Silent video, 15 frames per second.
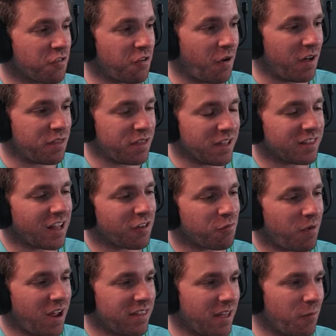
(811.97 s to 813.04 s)
So I think that's
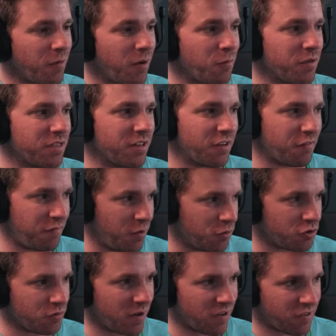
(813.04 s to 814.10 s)
why they went with this
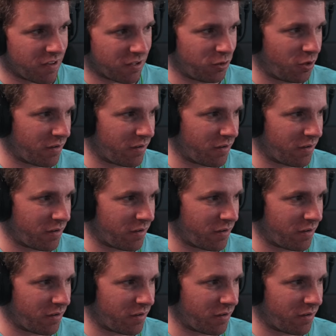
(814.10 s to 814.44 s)
futuristic